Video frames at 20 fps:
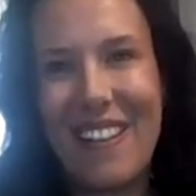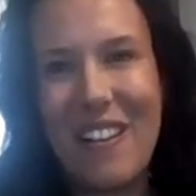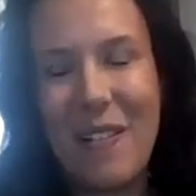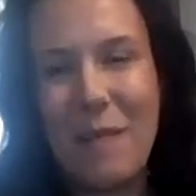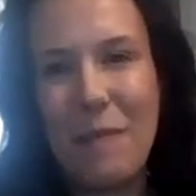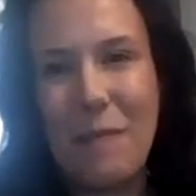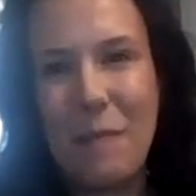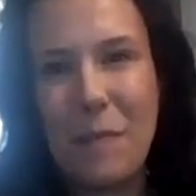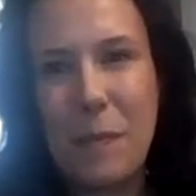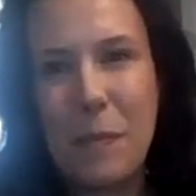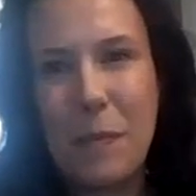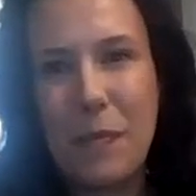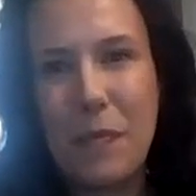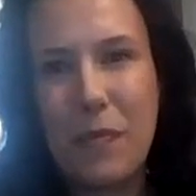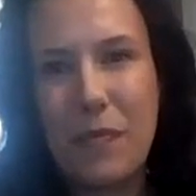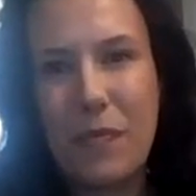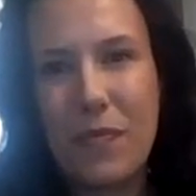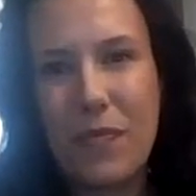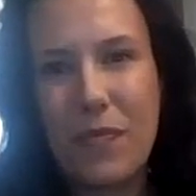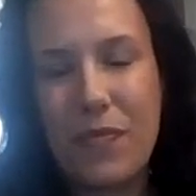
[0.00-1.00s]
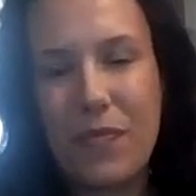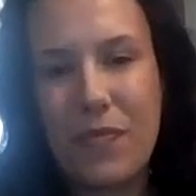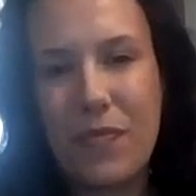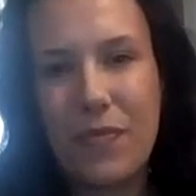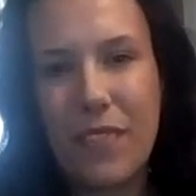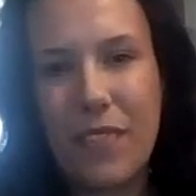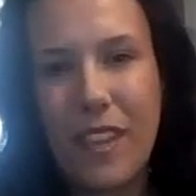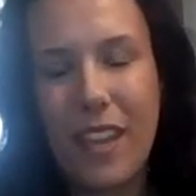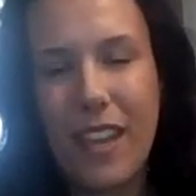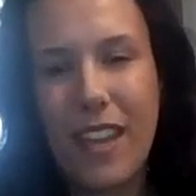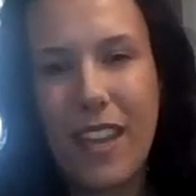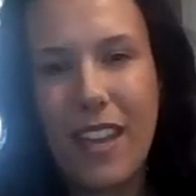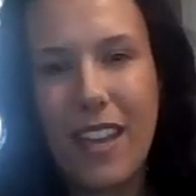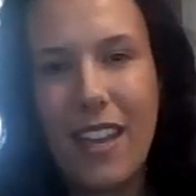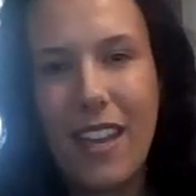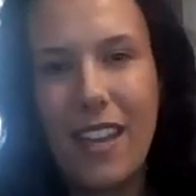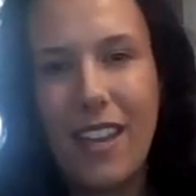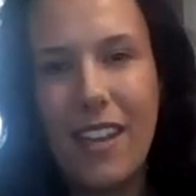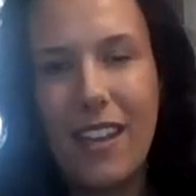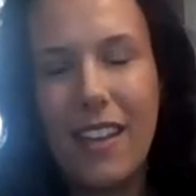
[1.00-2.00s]

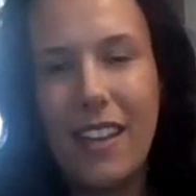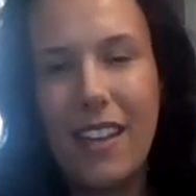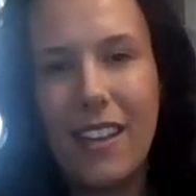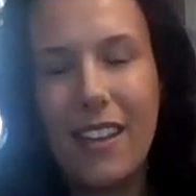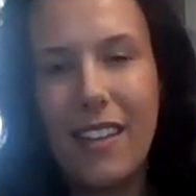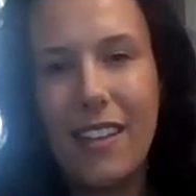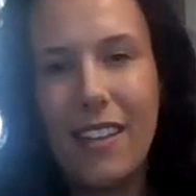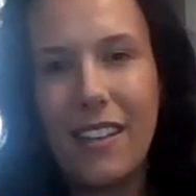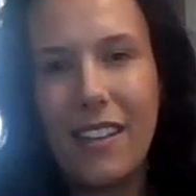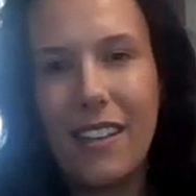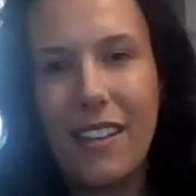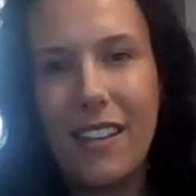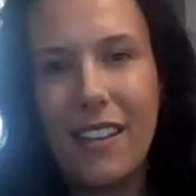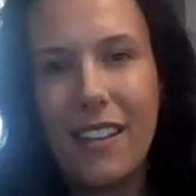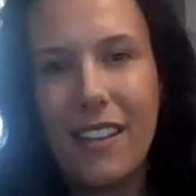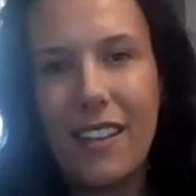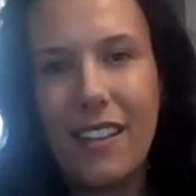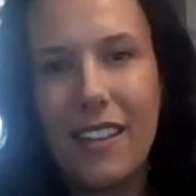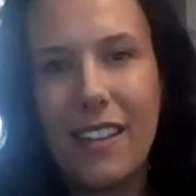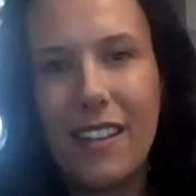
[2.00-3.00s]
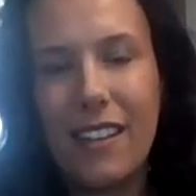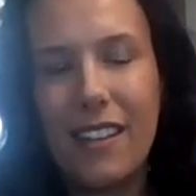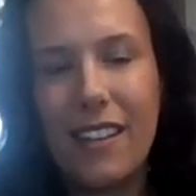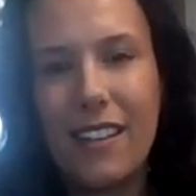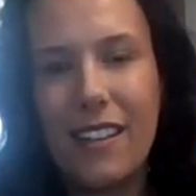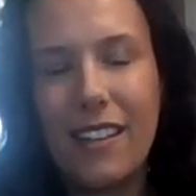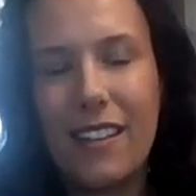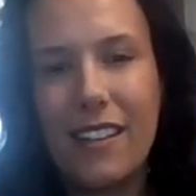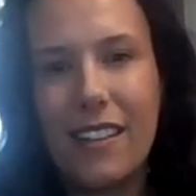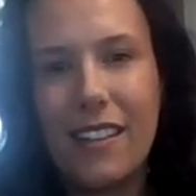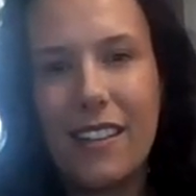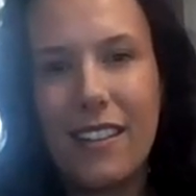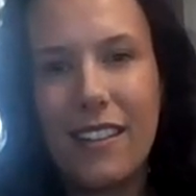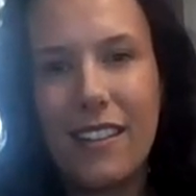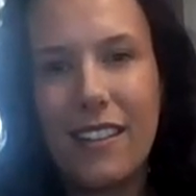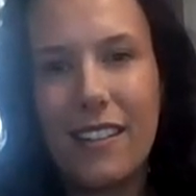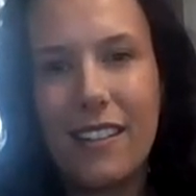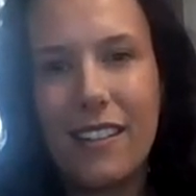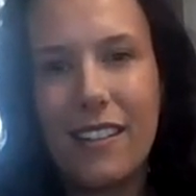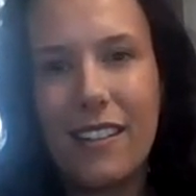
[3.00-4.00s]

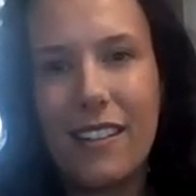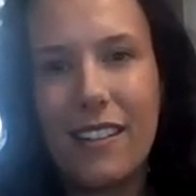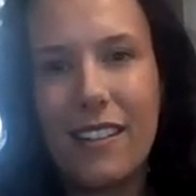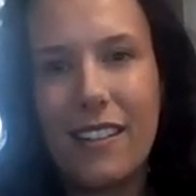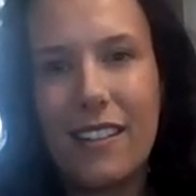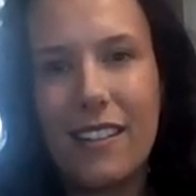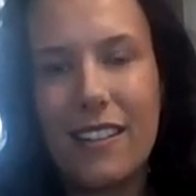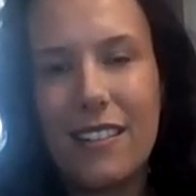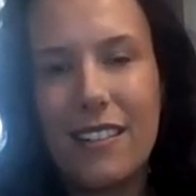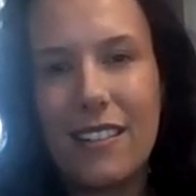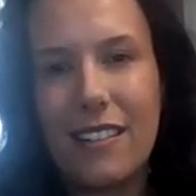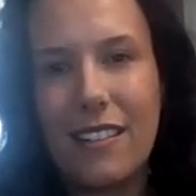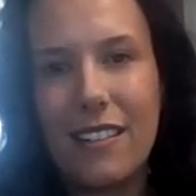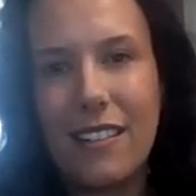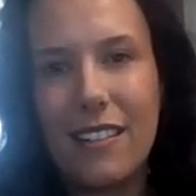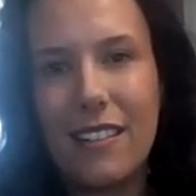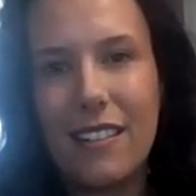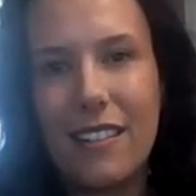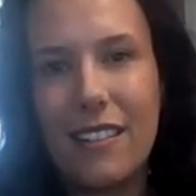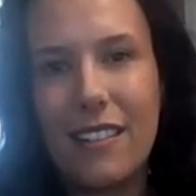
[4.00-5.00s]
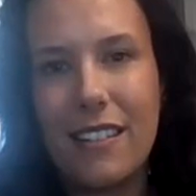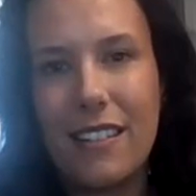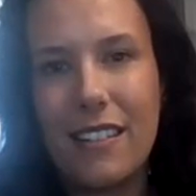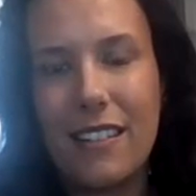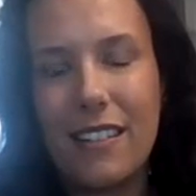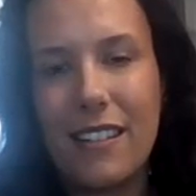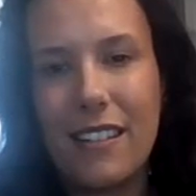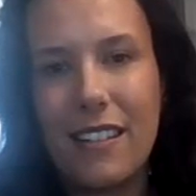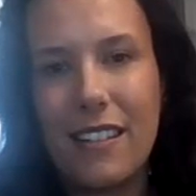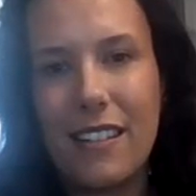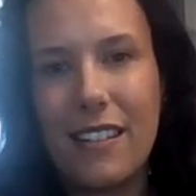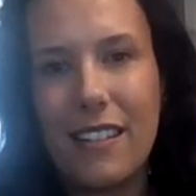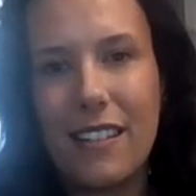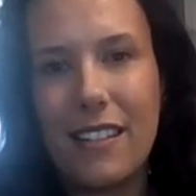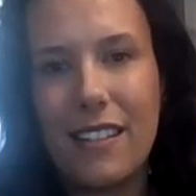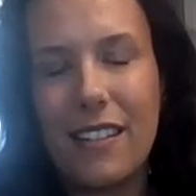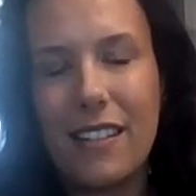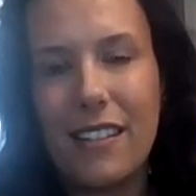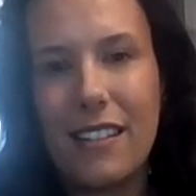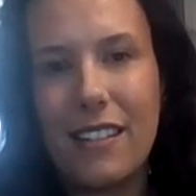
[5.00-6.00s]

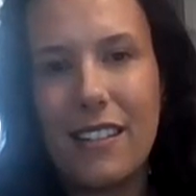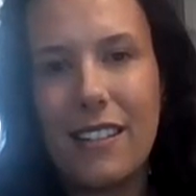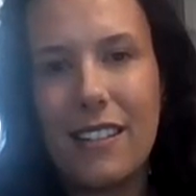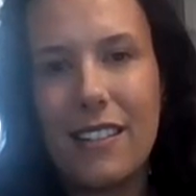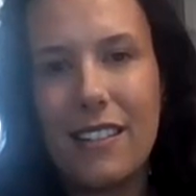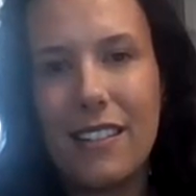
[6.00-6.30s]
(silent)